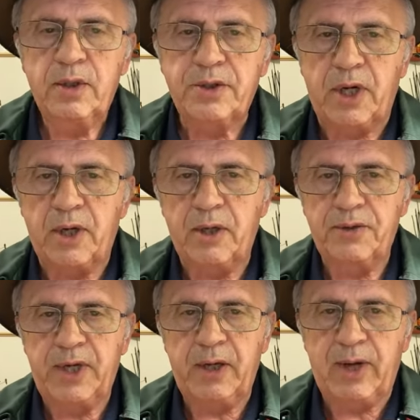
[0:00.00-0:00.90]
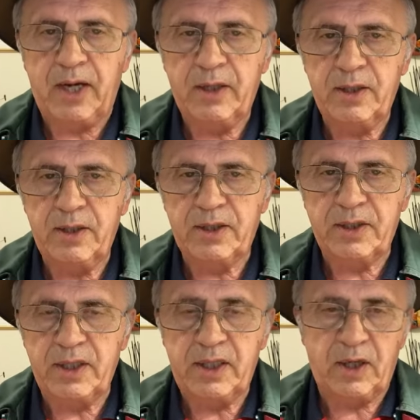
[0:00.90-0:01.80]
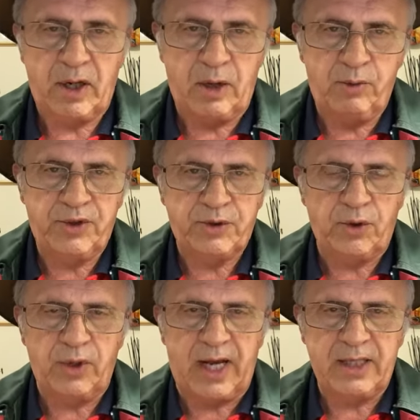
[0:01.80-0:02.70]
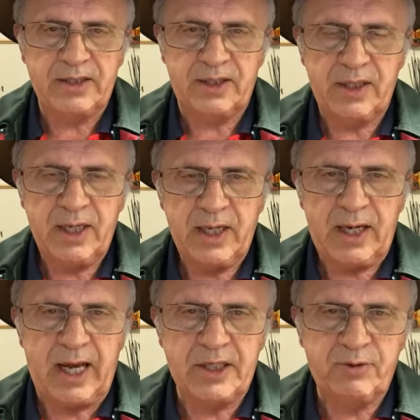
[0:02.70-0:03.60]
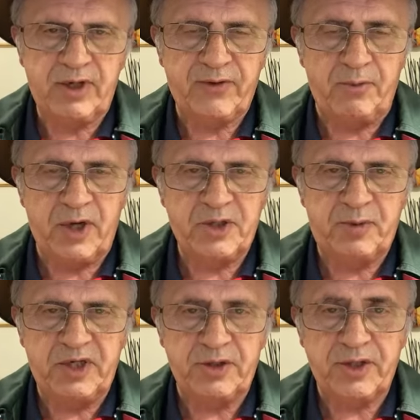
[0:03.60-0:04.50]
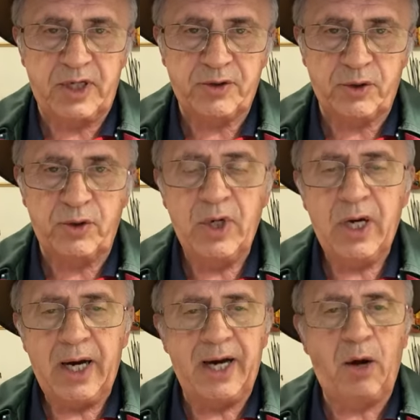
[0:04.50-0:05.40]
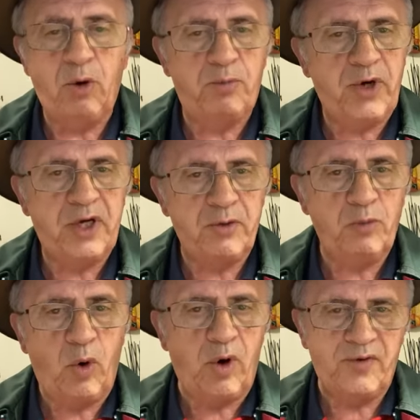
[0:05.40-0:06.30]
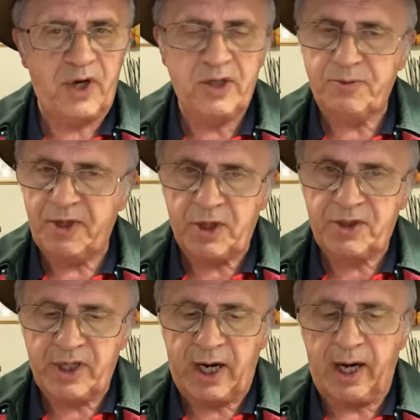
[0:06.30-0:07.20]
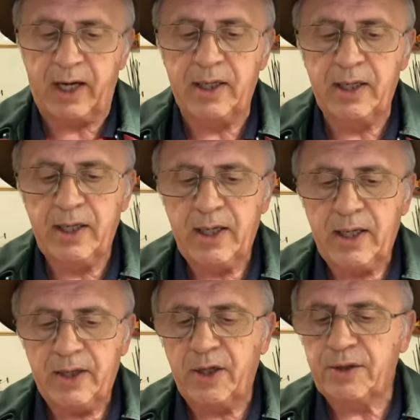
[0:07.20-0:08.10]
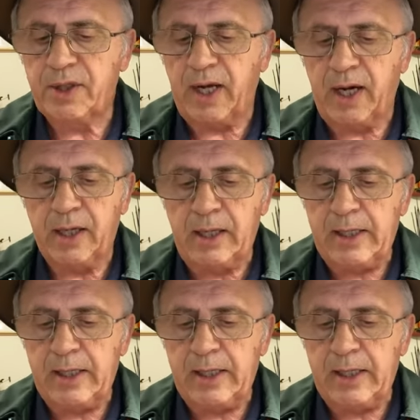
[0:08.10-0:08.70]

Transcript: So there are, it, you know, uh, we saw last last week from those pictures they saw, and I will bring you more of those, but not today, not today.